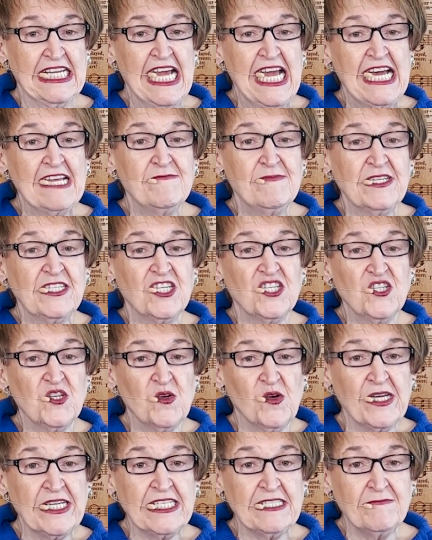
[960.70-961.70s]
had been
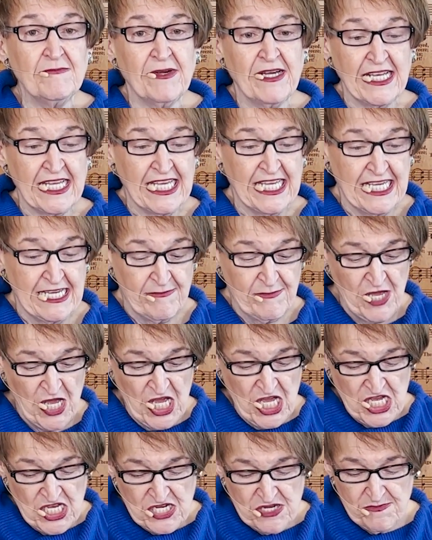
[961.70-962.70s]
anointed by him
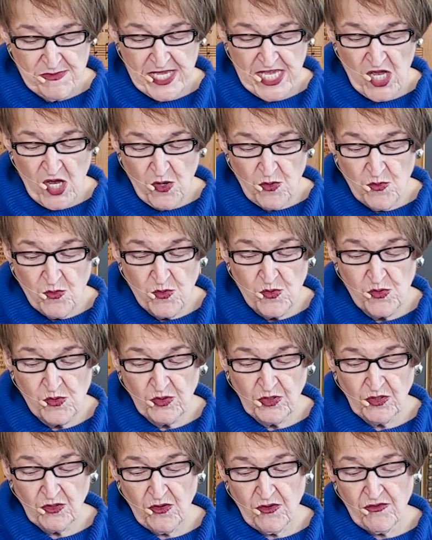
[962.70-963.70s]
to be
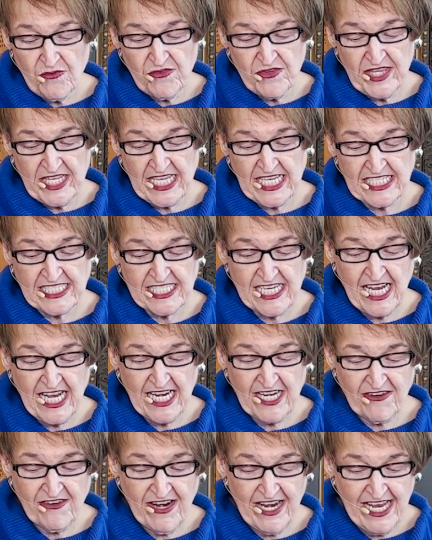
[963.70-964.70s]
ruler over the
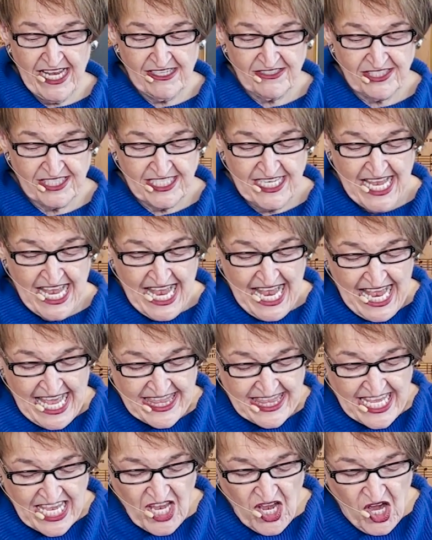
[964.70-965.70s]
entire house.
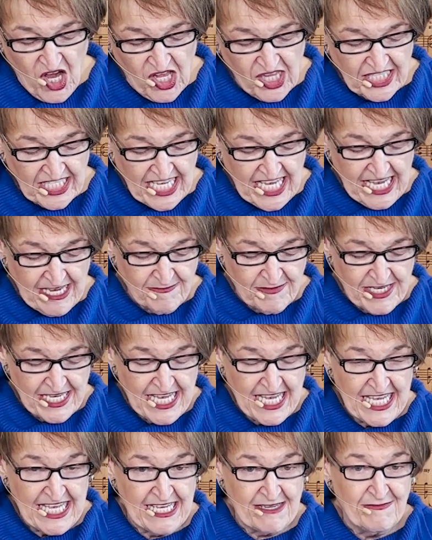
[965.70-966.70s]
And they all came to
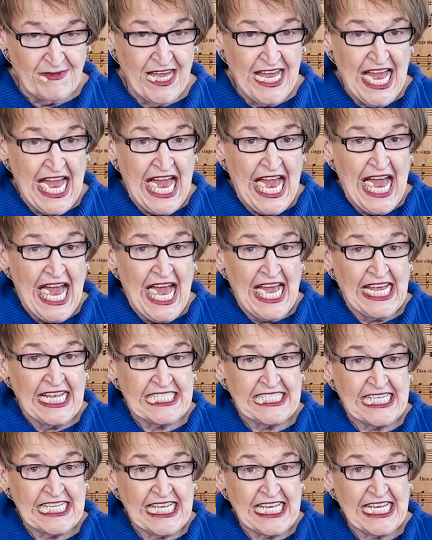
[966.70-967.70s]
him
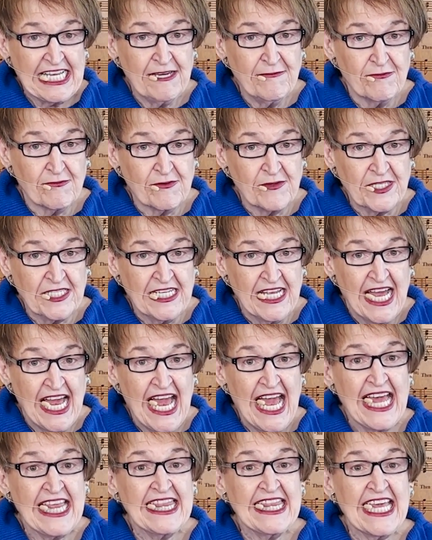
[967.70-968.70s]
to Hebron,
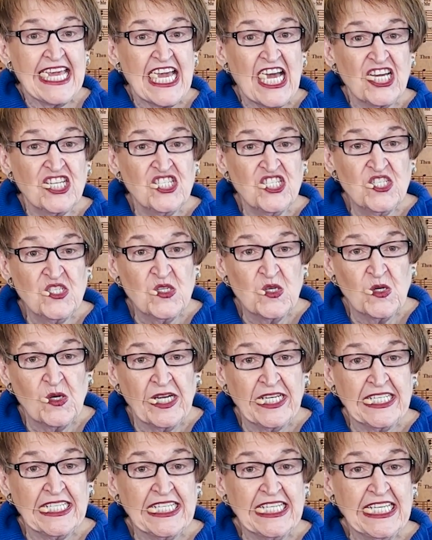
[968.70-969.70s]
and they
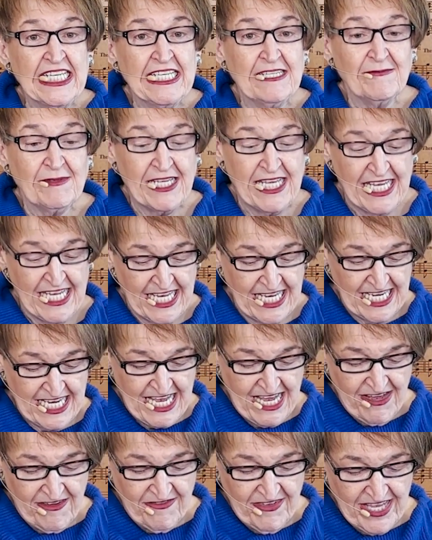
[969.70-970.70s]
anointed him king
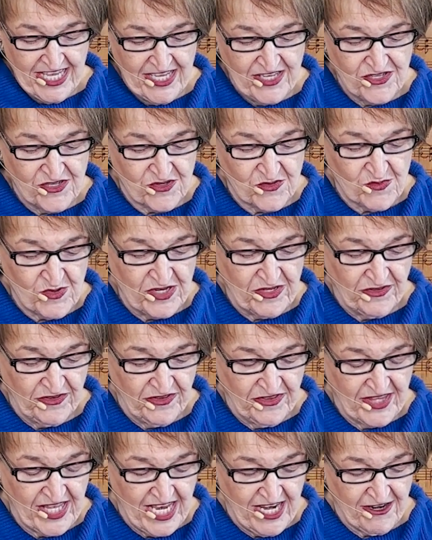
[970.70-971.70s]
of Israel
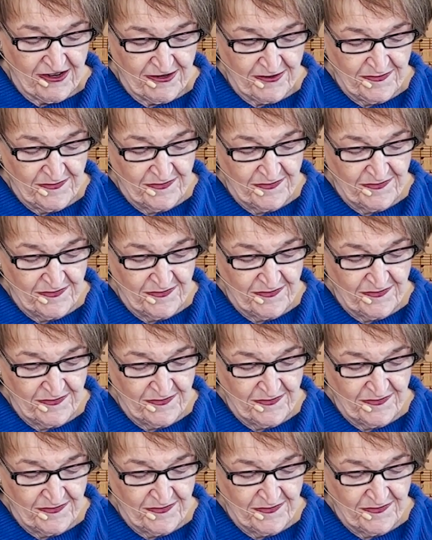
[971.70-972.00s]
there.